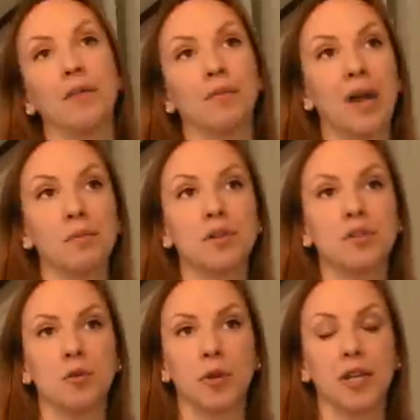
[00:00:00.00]
remember
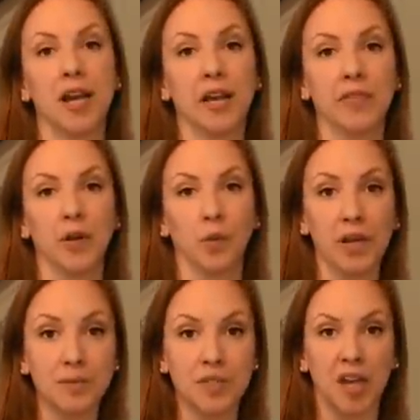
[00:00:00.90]
too reading on their
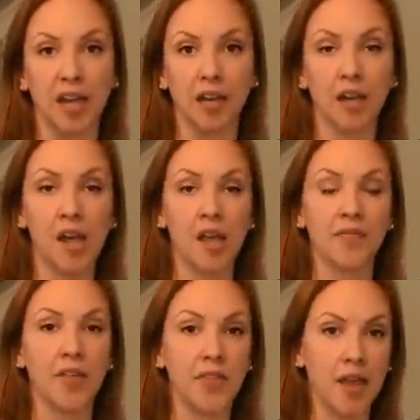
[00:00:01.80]
website
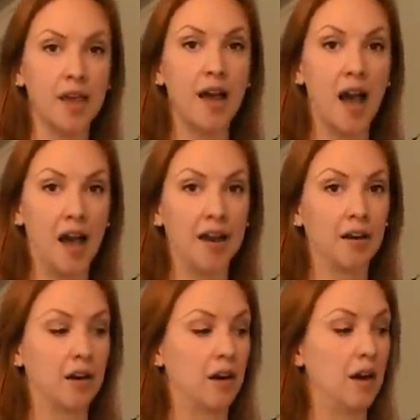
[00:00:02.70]
that they
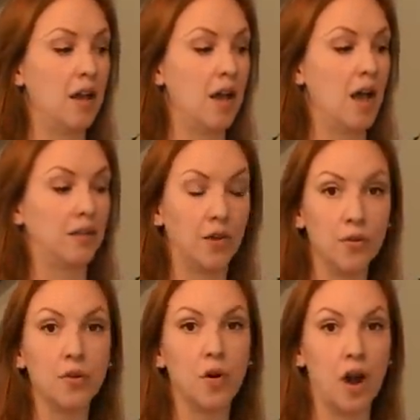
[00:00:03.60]
hire
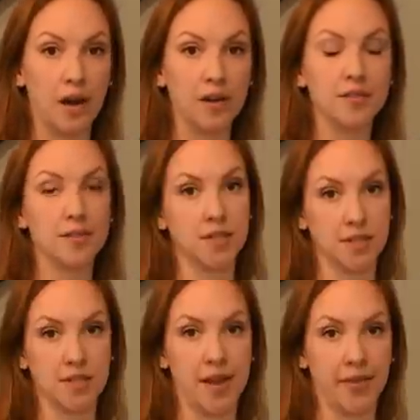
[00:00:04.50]
local artists to
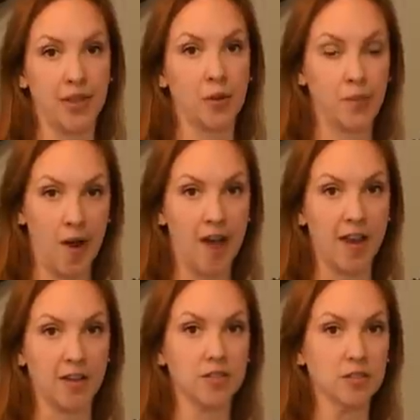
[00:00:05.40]
design their
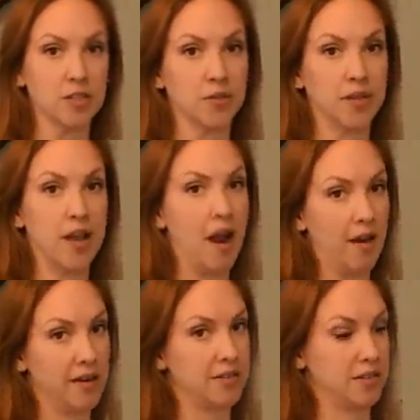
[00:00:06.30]
products. So it's really
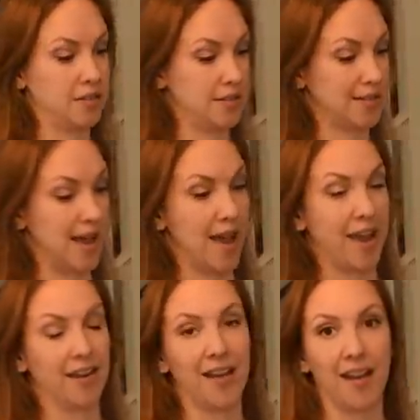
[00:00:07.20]
artisan
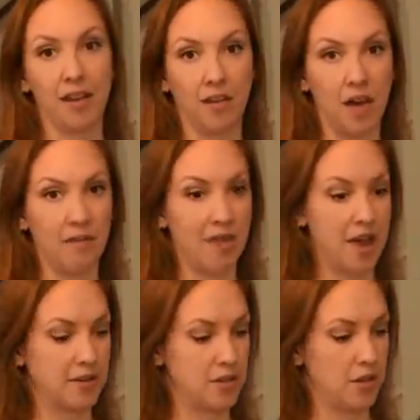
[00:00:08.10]
designed, and I love
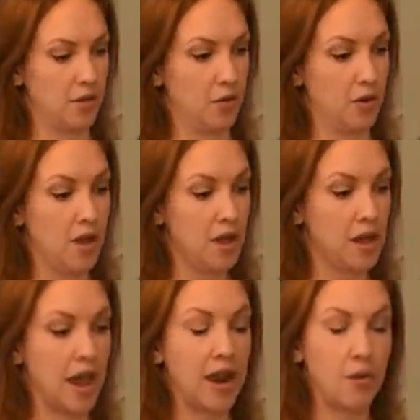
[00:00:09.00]
that too.
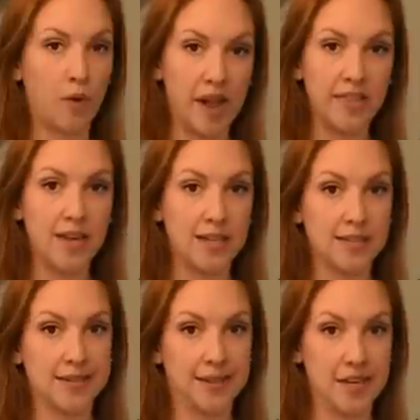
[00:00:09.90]
And I read that
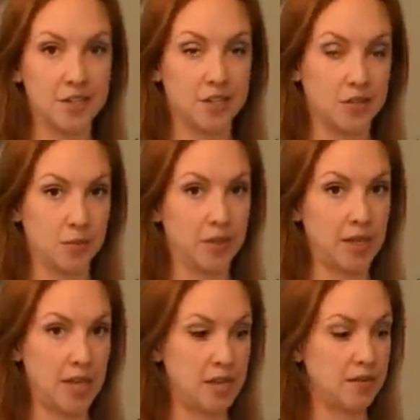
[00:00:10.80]
installation is really
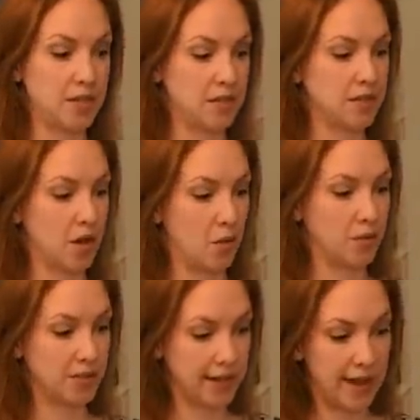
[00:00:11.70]
easy, so we'll
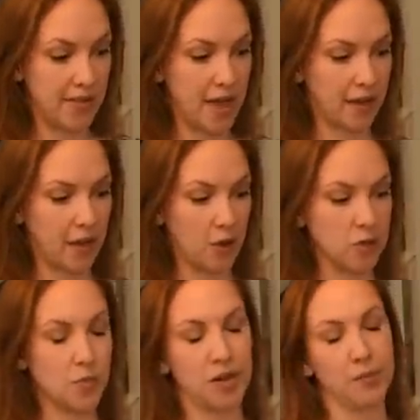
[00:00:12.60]
see how that
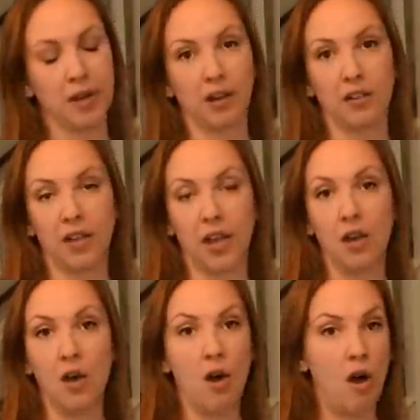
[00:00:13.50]
goes, but apparently
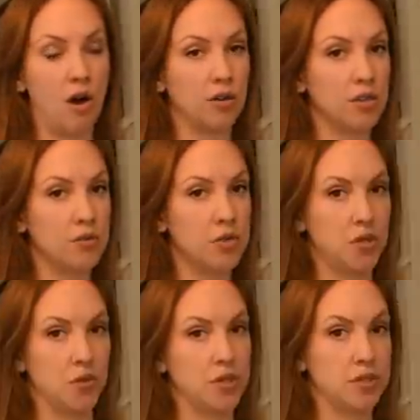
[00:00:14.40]
all you
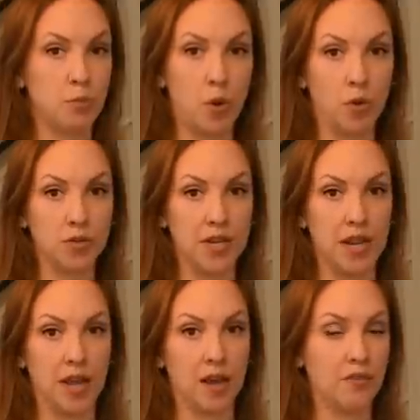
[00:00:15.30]
do is pole
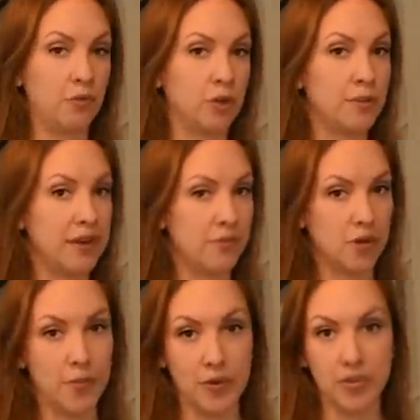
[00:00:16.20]
dig a
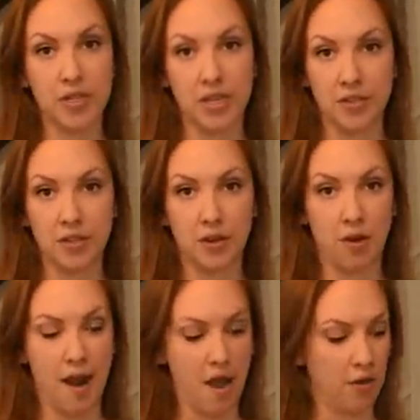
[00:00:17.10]
4x4 post into the
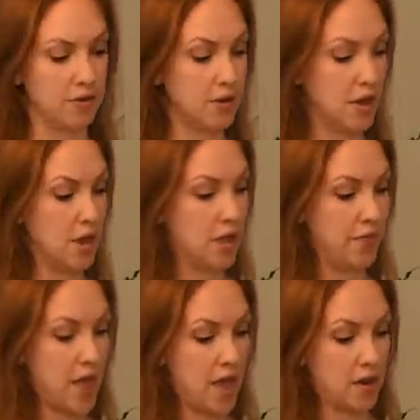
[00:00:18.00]
ground,
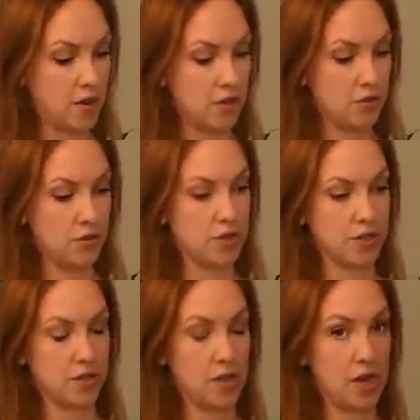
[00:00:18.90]
then you
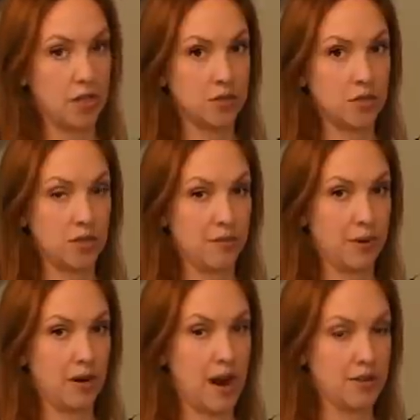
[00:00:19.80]
just insert the
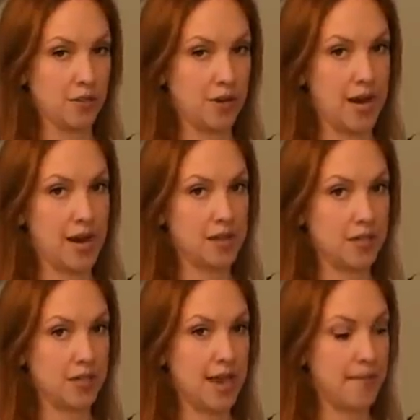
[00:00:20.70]
birdhouse right
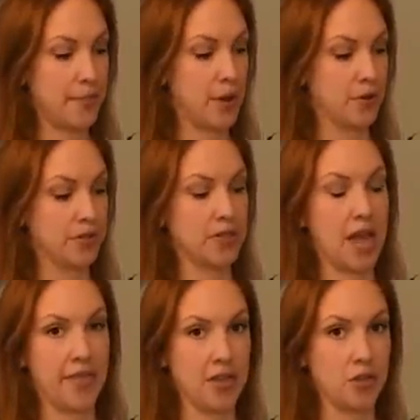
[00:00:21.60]
onto that post,
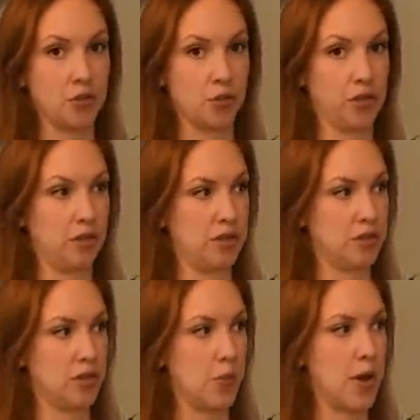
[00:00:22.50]
and then you drill it
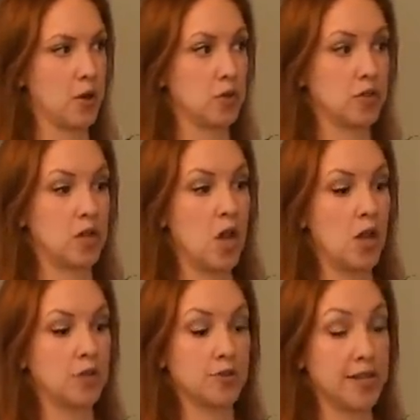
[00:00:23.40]
into the post.
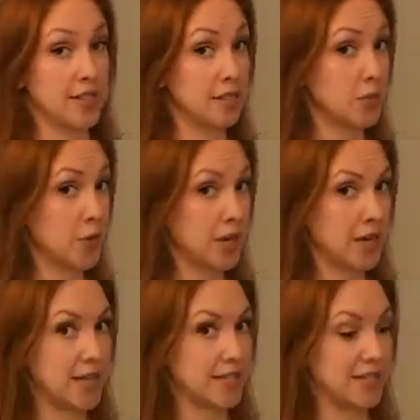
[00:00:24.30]
So that sounds pretty
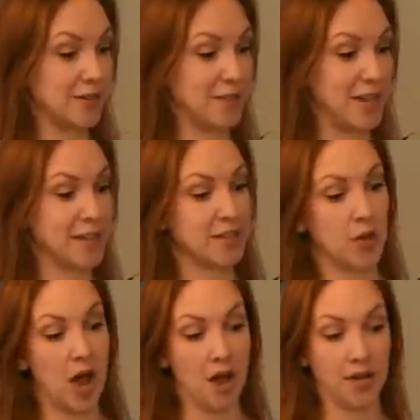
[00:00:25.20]
easy to me,
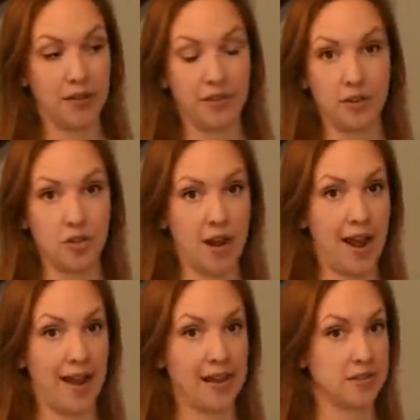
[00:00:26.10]
so I'll give it a
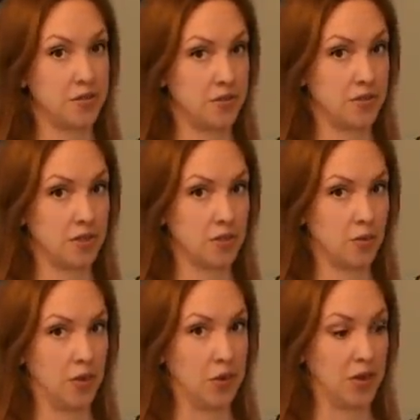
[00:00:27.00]
try as soon as our
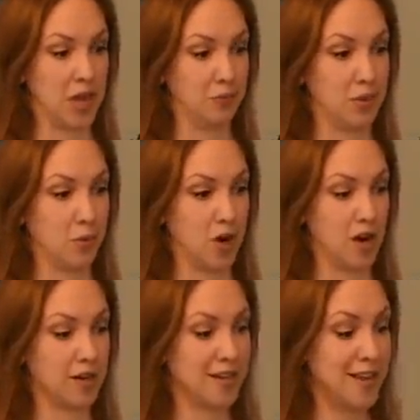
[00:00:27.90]
soil can be
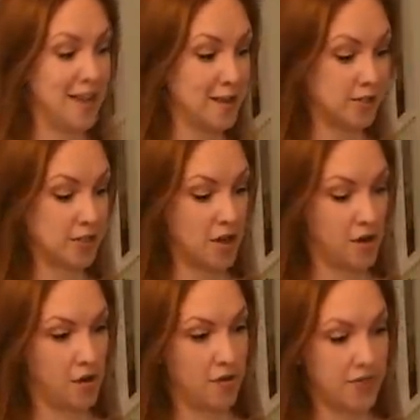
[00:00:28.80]
worked.
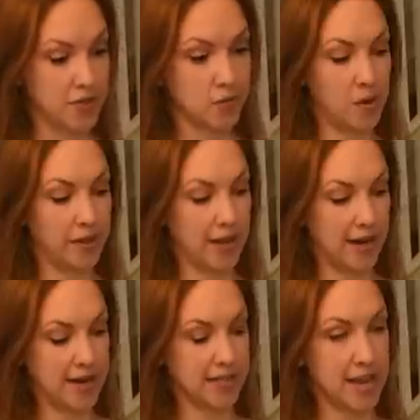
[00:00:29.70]
So this one, like
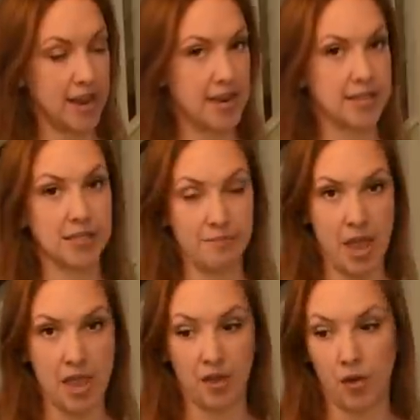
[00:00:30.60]
I said, is the
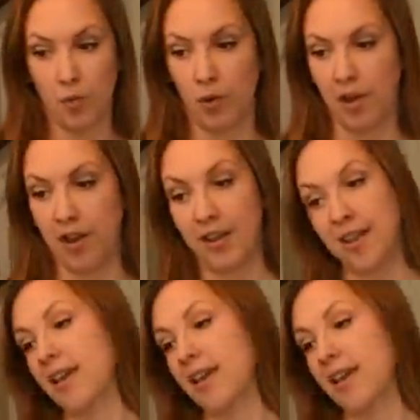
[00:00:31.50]
mango wood.